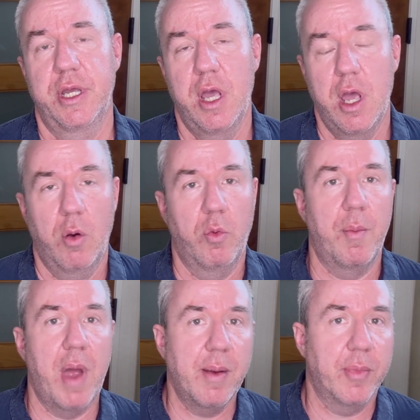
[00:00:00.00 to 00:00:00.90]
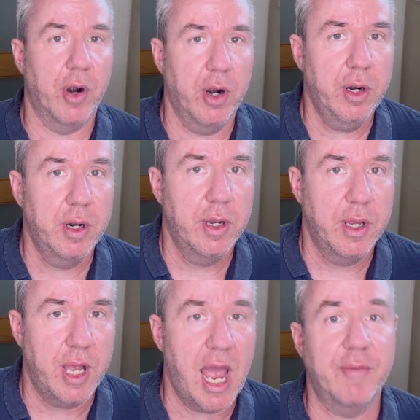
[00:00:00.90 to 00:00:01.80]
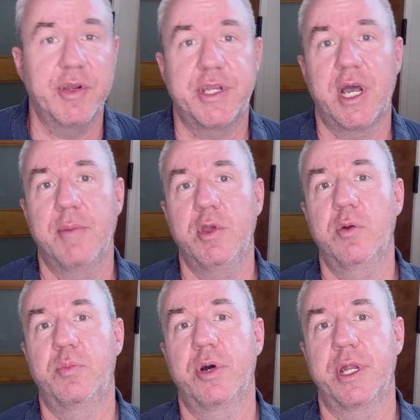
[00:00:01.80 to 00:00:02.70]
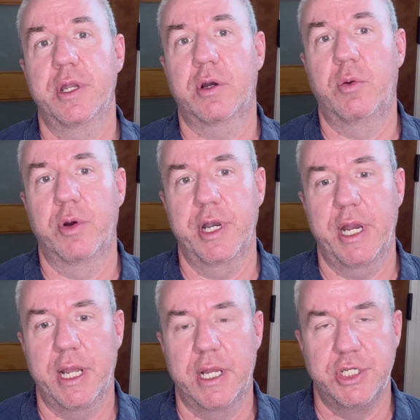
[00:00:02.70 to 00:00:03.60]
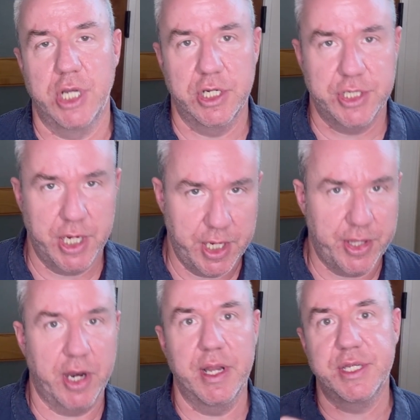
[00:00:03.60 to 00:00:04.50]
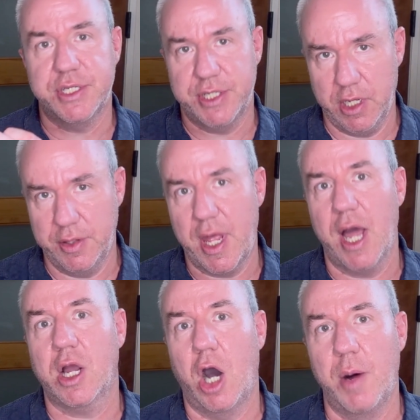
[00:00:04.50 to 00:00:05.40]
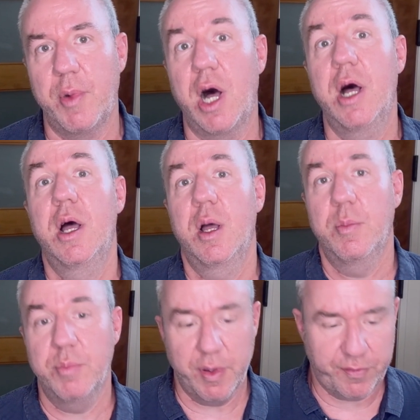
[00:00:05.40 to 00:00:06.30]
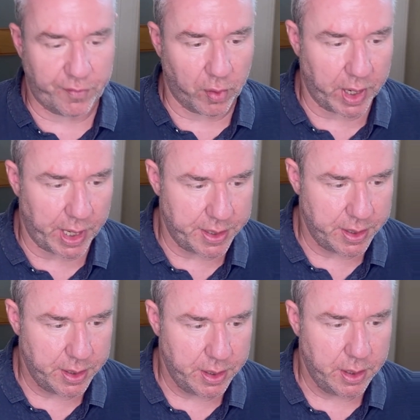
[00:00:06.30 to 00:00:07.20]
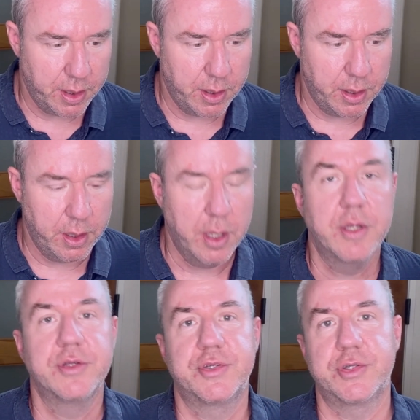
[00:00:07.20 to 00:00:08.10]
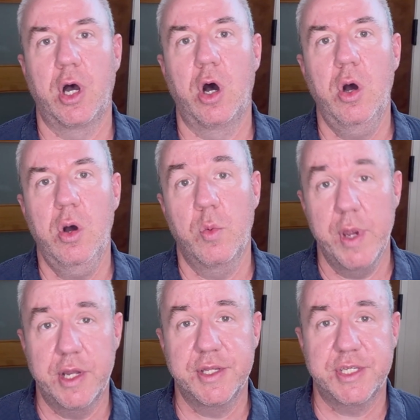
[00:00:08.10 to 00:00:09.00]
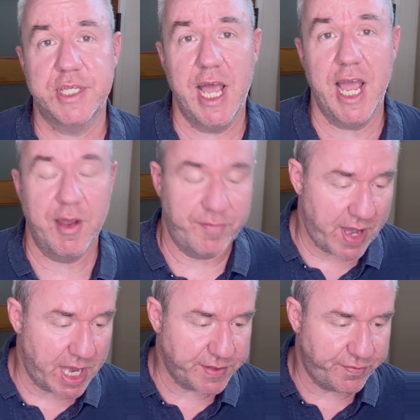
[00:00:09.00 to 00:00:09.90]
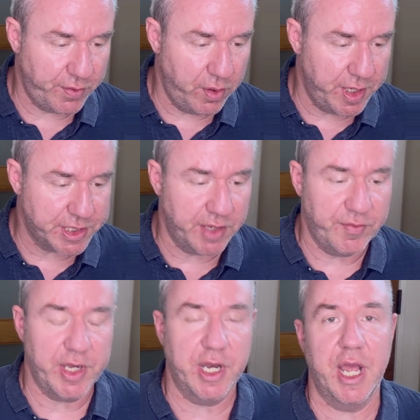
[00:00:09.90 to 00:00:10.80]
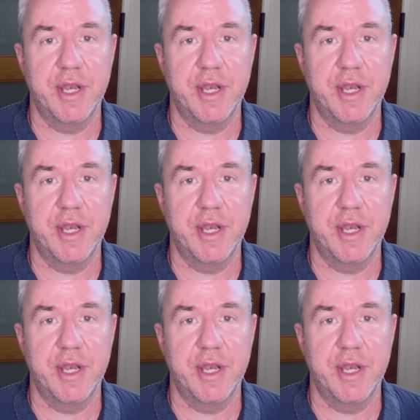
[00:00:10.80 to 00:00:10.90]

Remember, every time you put in the coordinating conjunction, there is still that comma before it. So we could say, fast food is convenient and